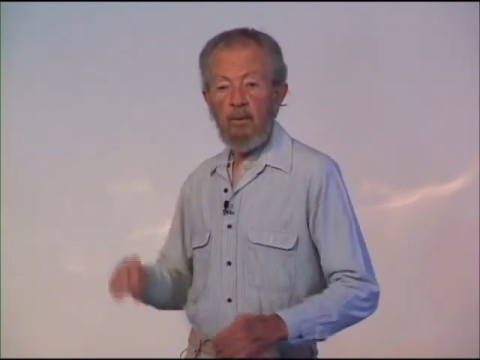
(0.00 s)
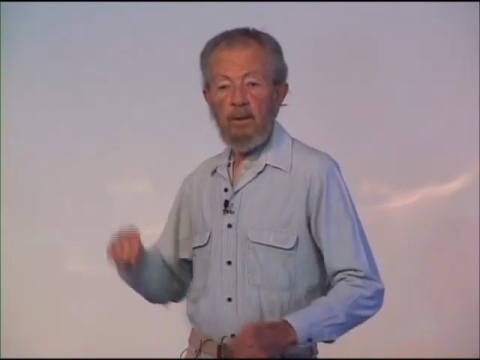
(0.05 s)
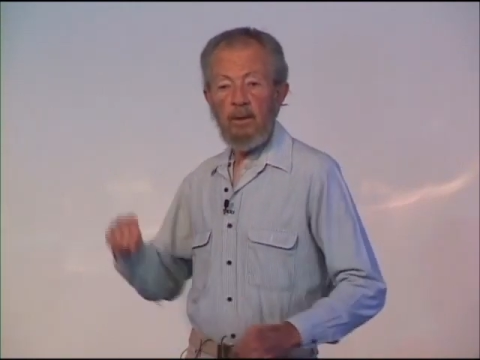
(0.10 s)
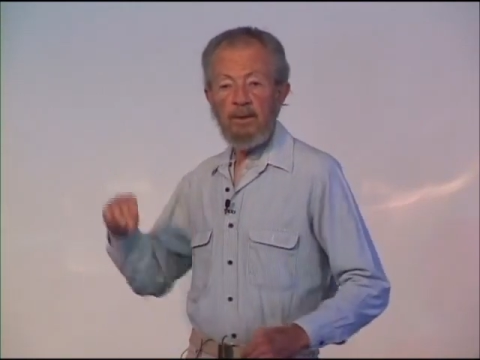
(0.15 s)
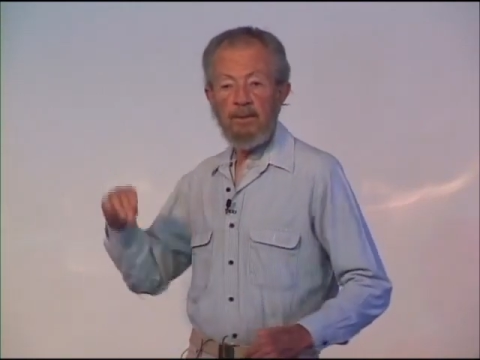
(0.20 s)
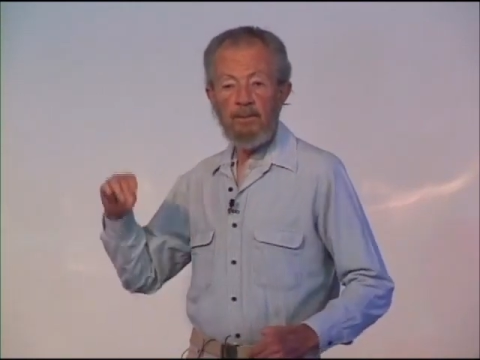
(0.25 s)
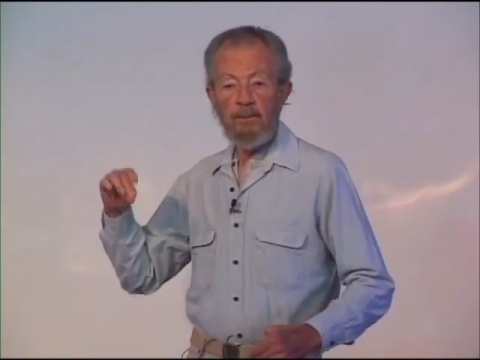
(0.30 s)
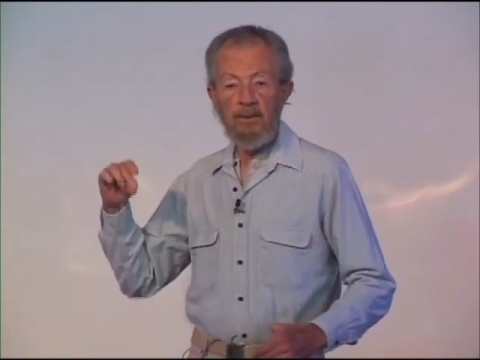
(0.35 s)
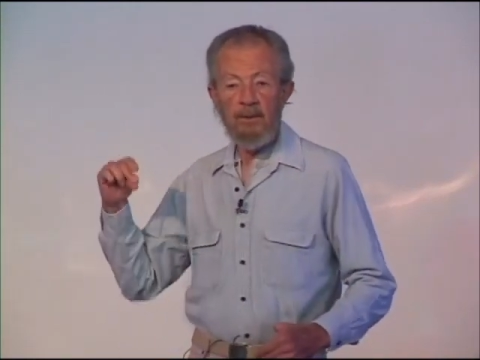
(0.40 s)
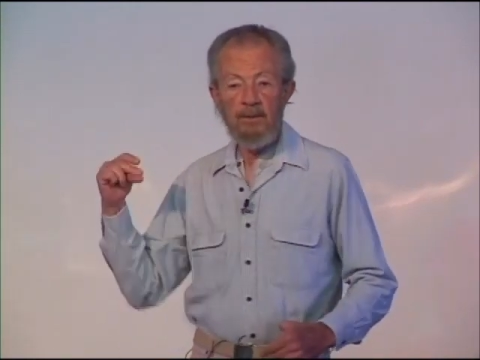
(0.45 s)
A
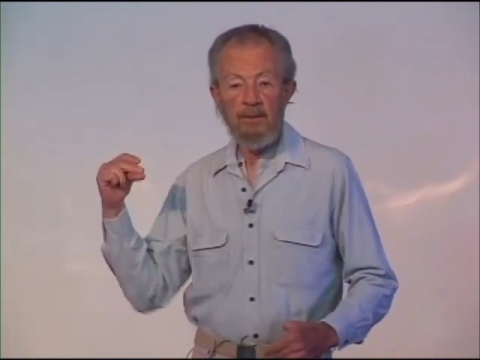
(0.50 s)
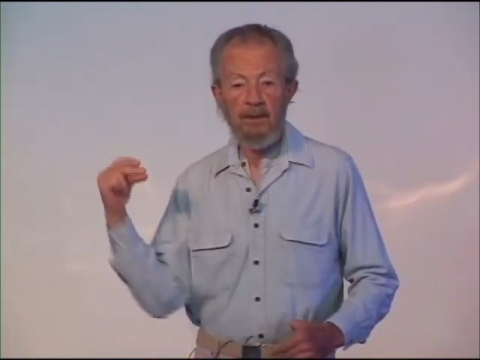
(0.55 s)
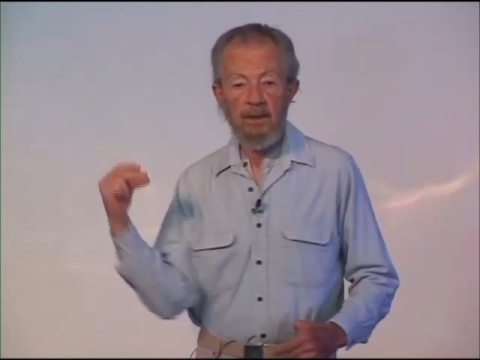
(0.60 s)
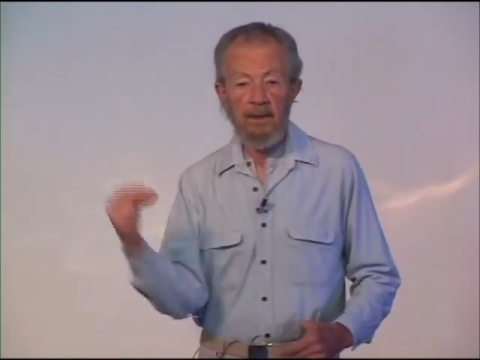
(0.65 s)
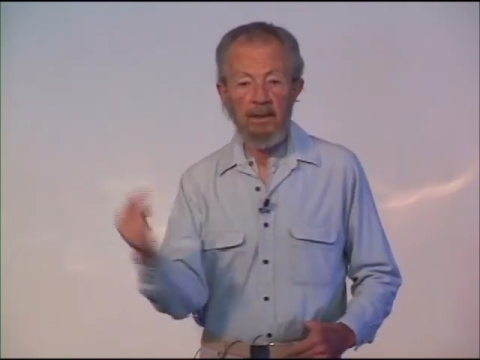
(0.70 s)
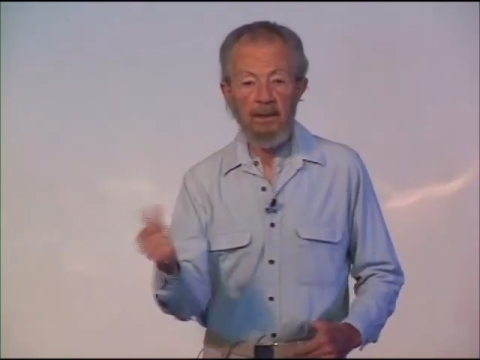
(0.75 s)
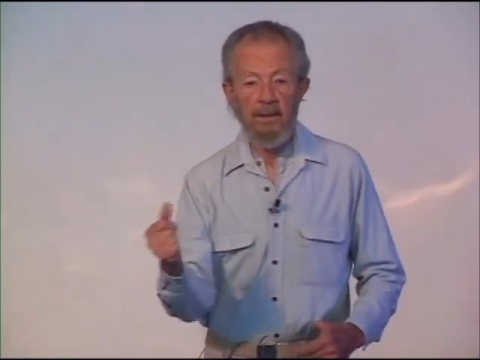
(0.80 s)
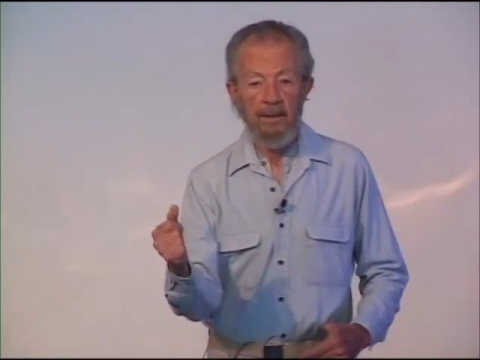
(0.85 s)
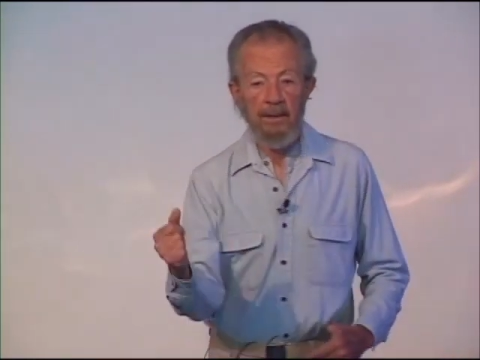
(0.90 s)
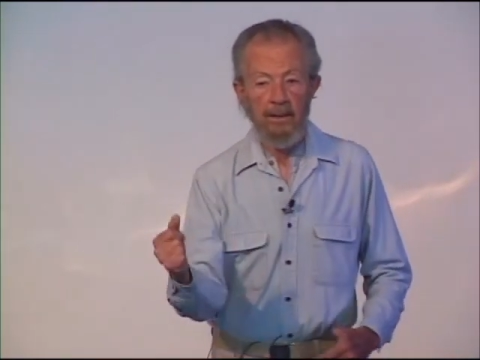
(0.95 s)
split
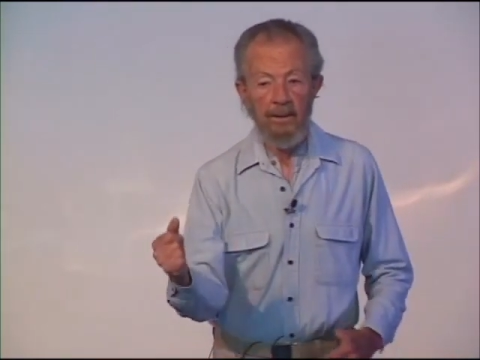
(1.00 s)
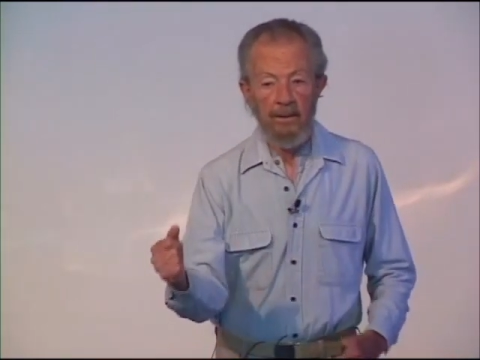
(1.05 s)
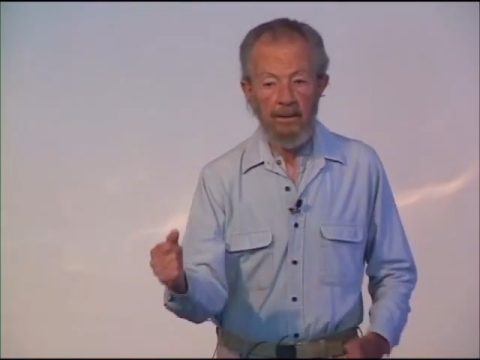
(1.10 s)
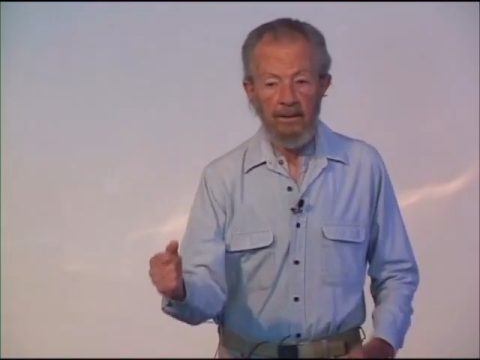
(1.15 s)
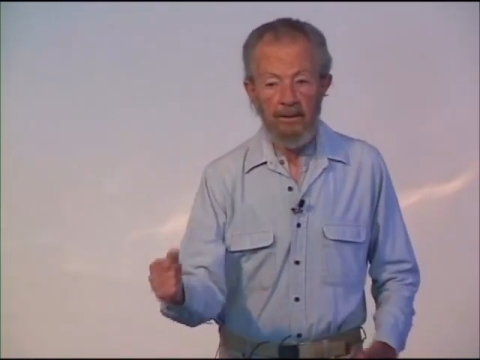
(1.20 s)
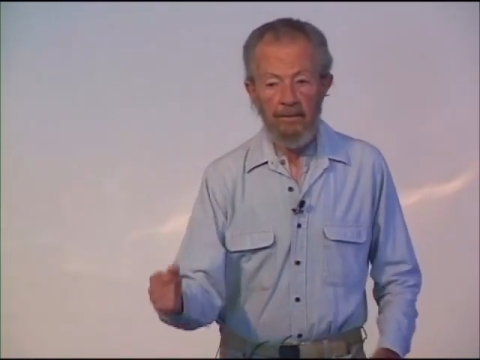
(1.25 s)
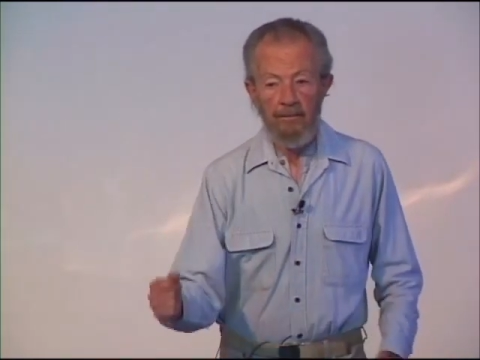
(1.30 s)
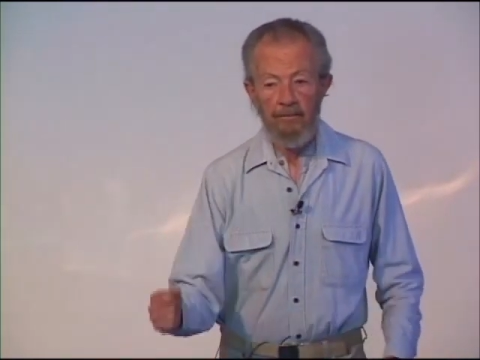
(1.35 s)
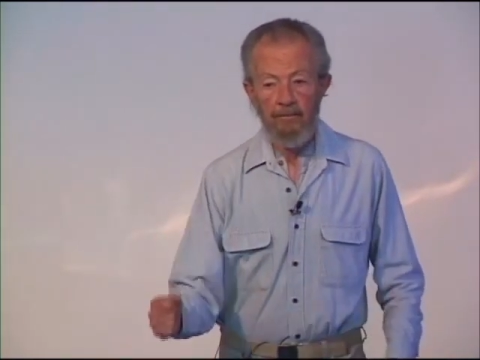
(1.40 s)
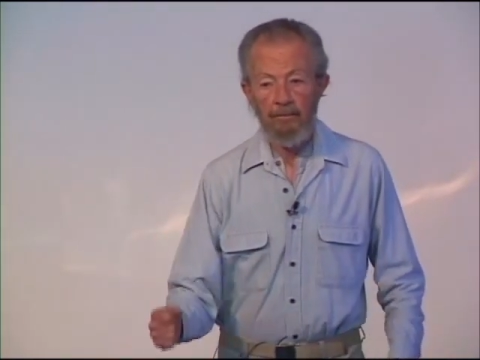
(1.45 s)
second
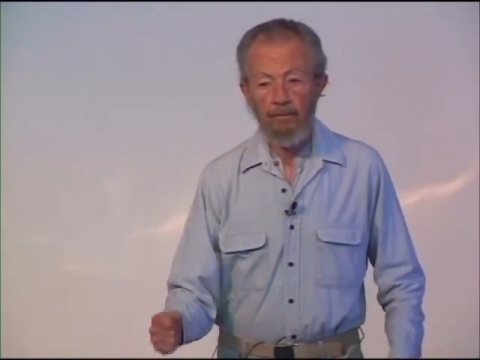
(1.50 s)
later,